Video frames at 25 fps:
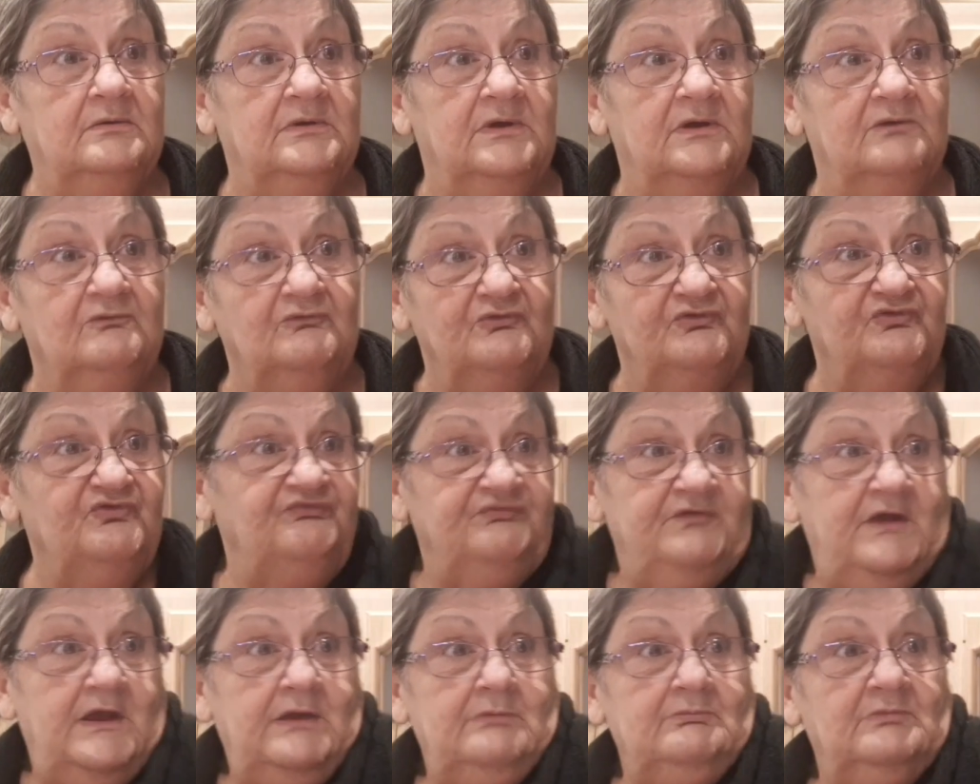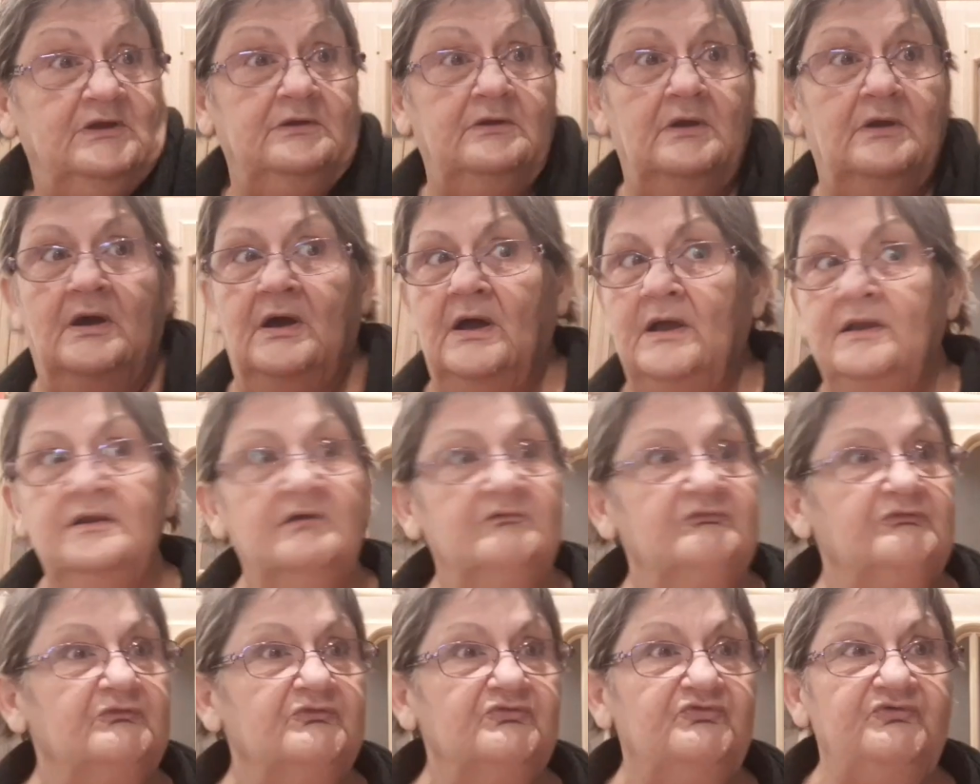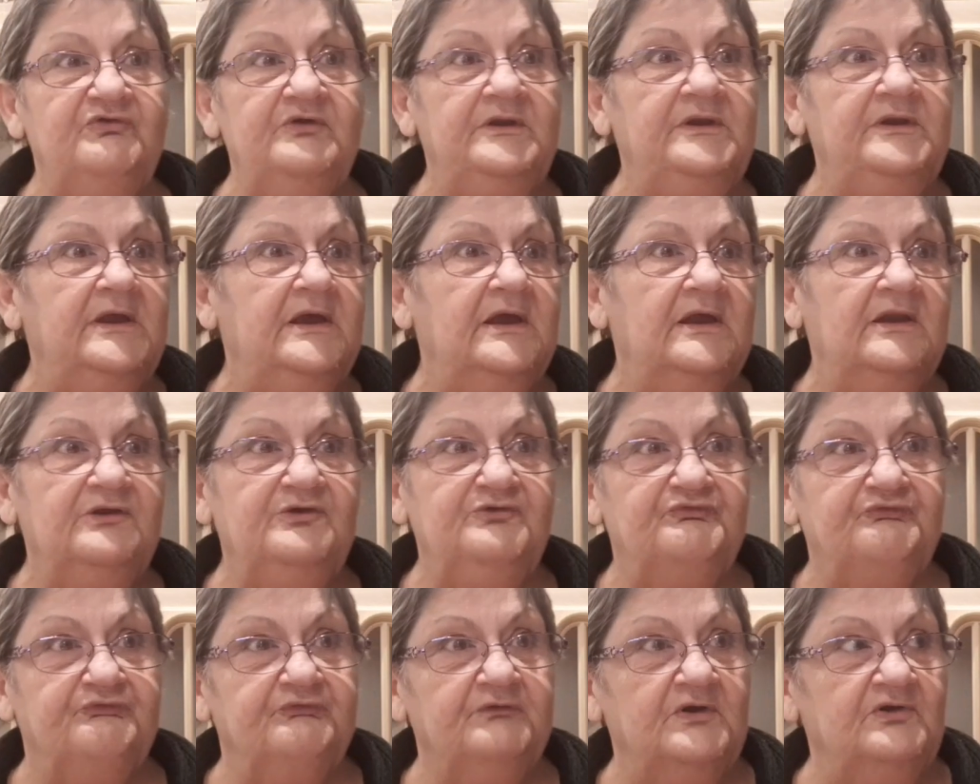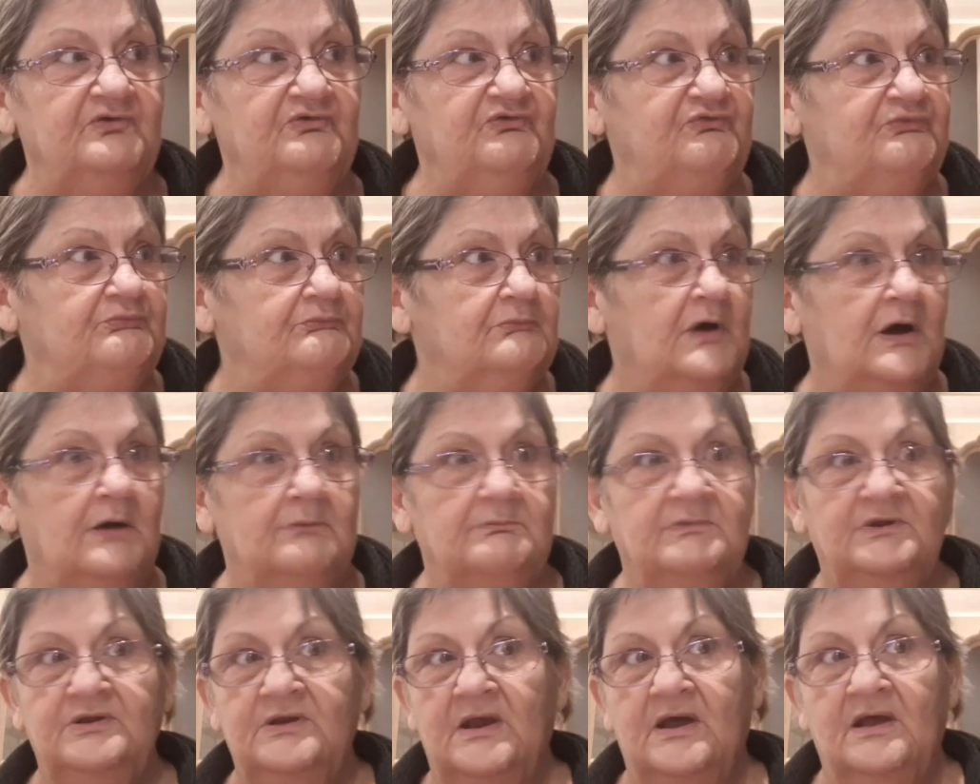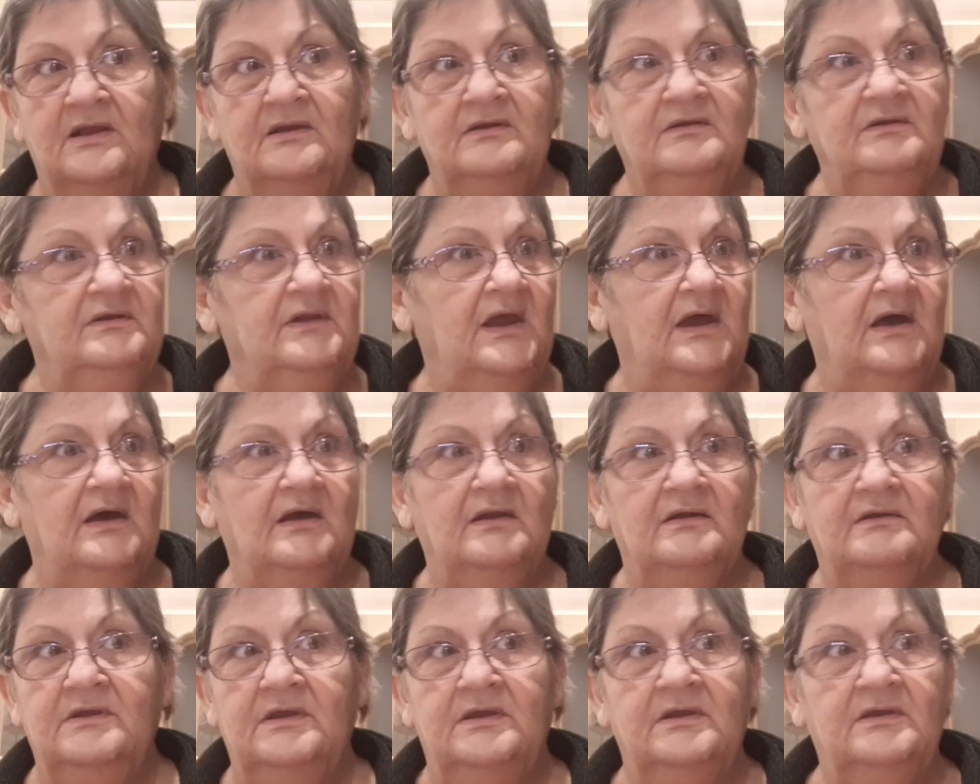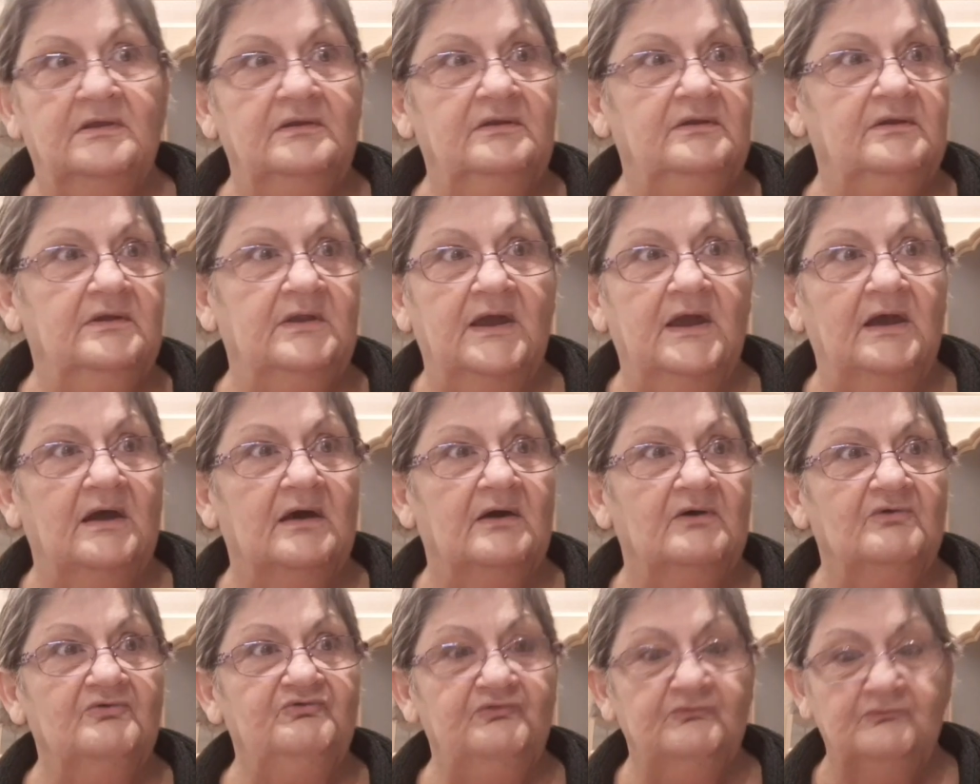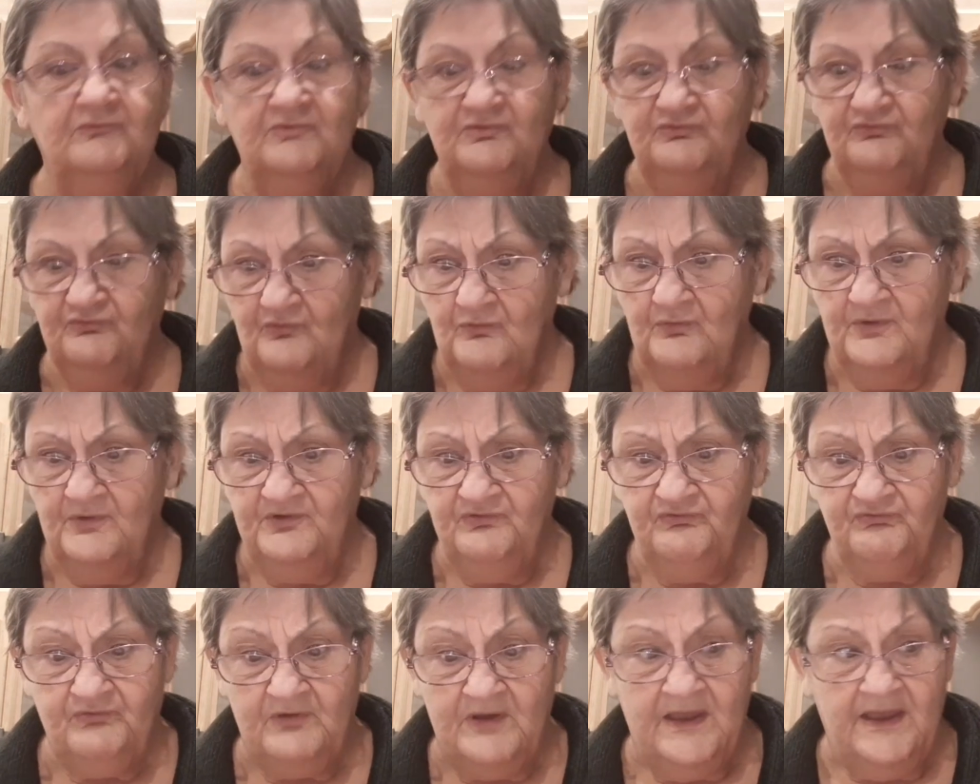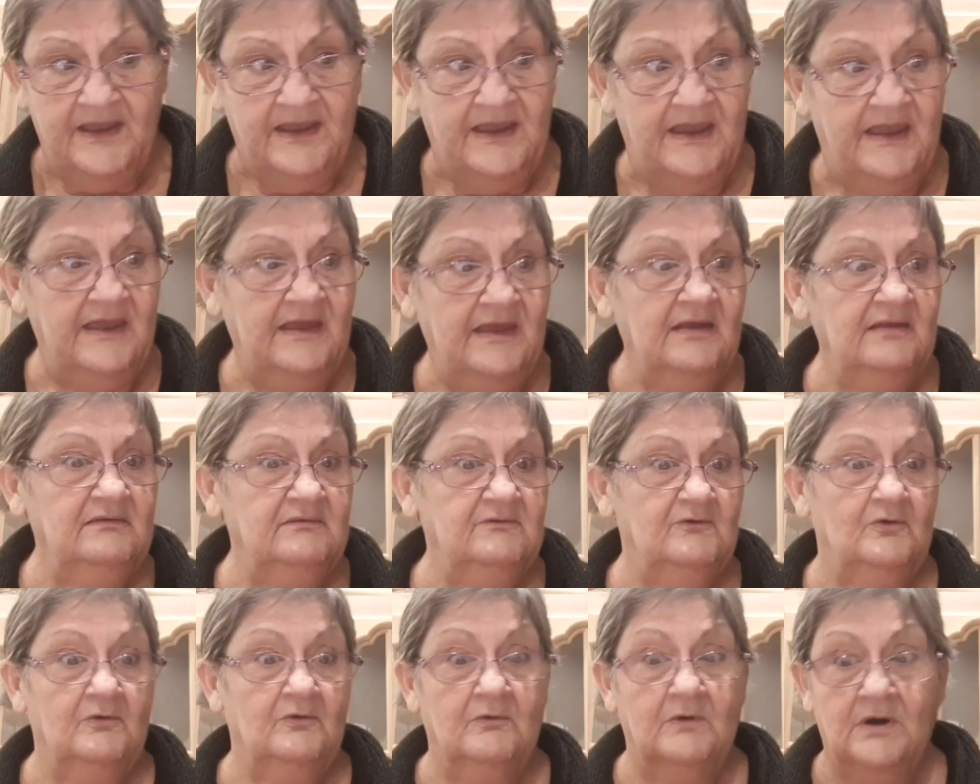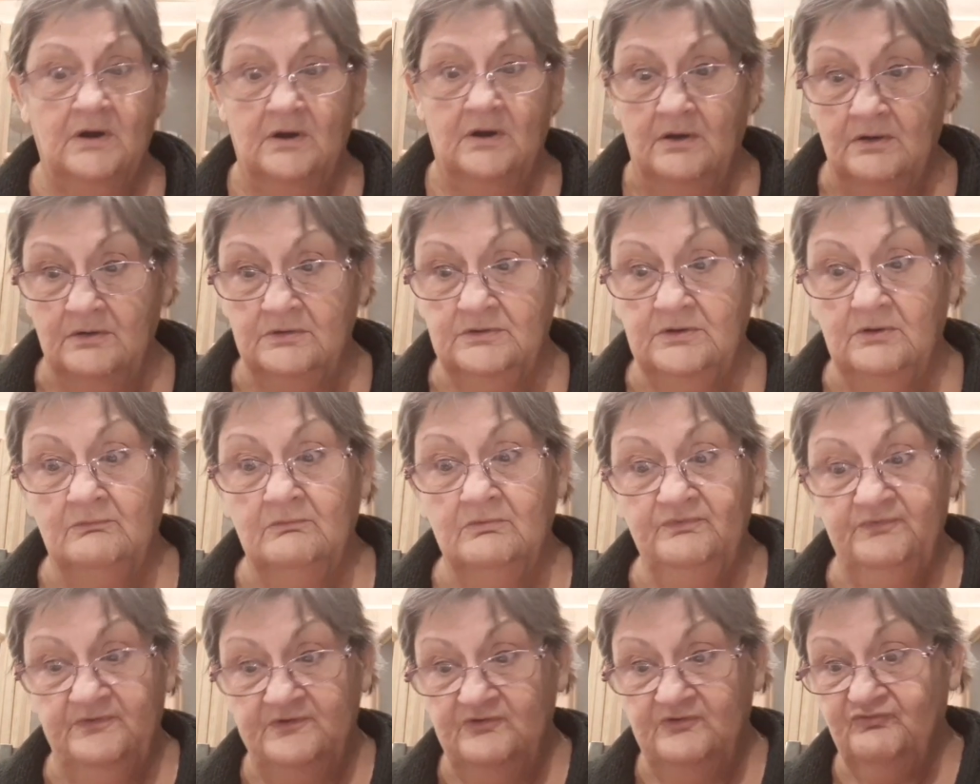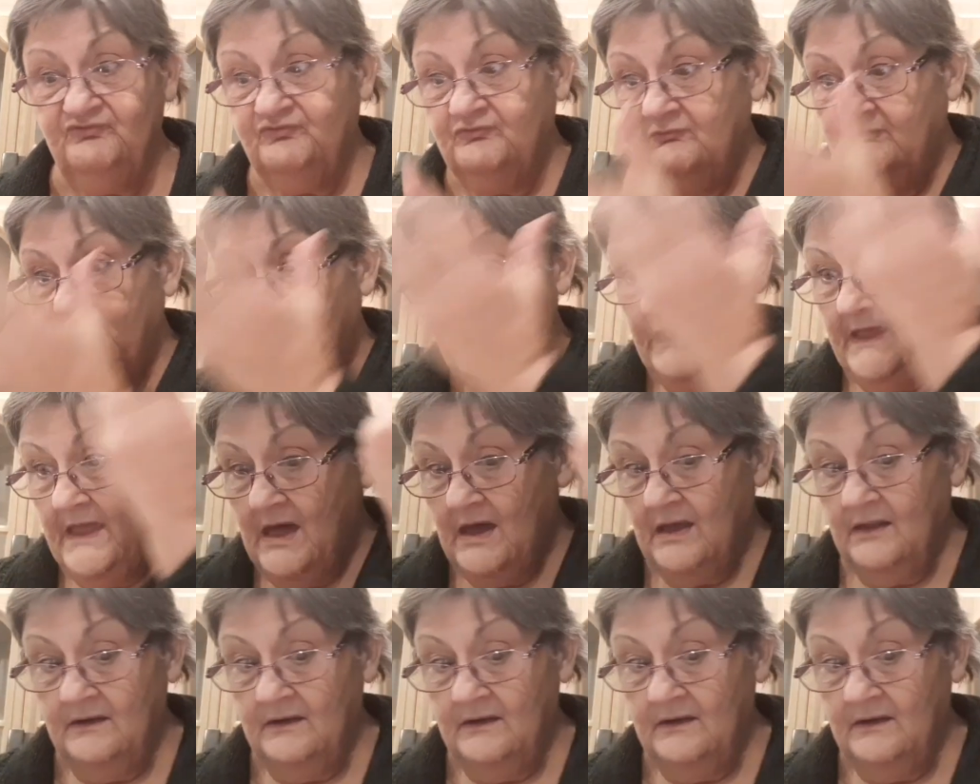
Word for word: it mm-hmm. was family i never mm -hmm. seen any friends mom and dad had in the house it was always aunt or uncle this or that